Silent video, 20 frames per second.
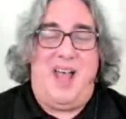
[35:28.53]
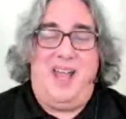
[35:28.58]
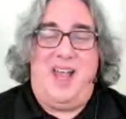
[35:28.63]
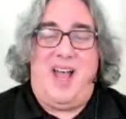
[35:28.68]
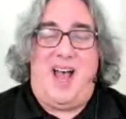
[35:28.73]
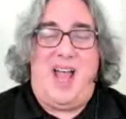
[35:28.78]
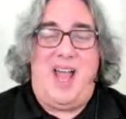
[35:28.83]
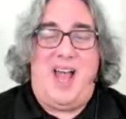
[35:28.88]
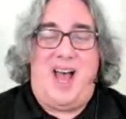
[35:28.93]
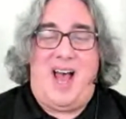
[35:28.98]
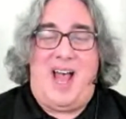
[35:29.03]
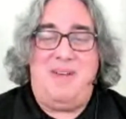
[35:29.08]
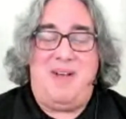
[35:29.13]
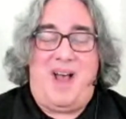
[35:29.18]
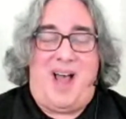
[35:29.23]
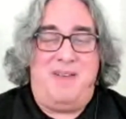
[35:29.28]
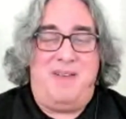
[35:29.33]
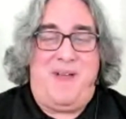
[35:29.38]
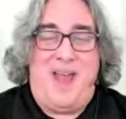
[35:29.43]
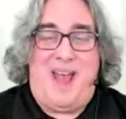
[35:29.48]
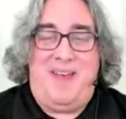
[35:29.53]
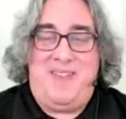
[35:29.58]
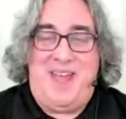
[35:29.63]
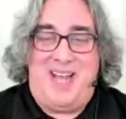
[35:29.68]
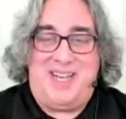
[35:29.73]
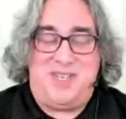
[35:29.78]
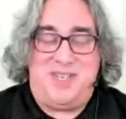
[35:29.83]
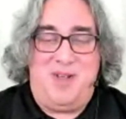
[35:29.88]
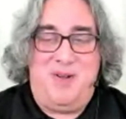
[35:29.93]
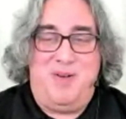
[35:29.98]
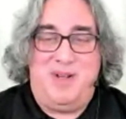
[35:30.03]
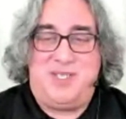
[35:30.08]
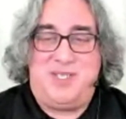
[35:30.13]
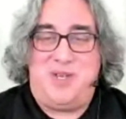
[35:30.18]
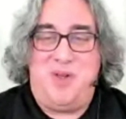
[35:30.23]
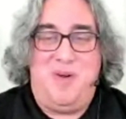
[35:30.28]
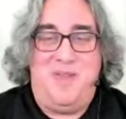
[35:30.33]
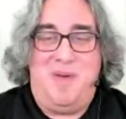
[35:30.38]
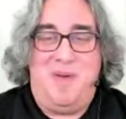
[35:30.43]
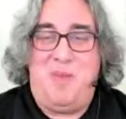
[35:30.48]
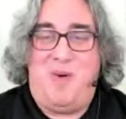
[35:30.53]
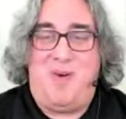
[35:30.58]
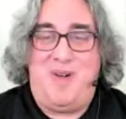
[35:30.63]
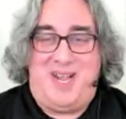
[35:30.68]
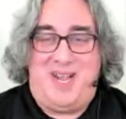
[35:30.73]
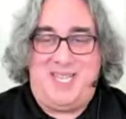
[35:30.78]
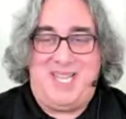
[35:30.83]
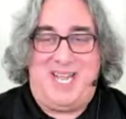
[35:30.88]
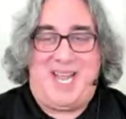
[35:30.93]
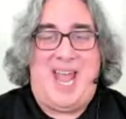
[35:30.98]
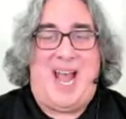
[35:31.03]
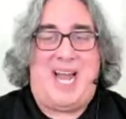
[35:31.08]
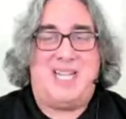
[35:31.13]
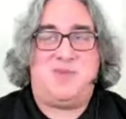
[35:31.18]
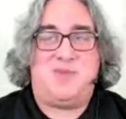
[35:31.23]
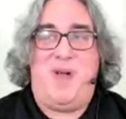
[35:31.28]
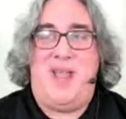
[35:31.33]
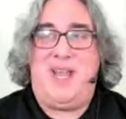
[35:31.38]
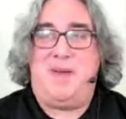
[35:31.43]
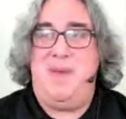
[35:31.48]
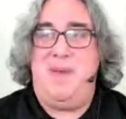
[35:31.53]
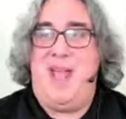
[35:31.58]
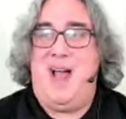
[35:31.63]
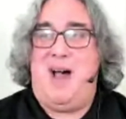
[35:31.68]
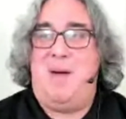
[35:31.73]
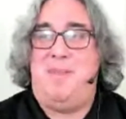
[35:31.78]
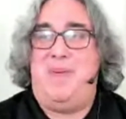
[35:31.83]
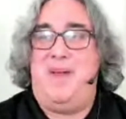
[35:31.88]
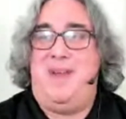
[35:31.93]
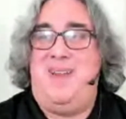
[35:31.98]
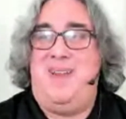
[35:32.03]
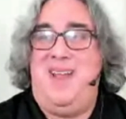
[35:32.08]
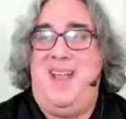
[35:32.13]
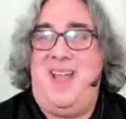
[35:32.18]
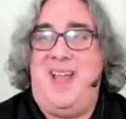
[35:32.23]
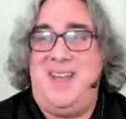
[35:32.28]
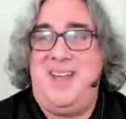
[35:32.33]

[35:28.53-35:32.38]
I've had that too. It's 2 a.m. The cats wake me up, and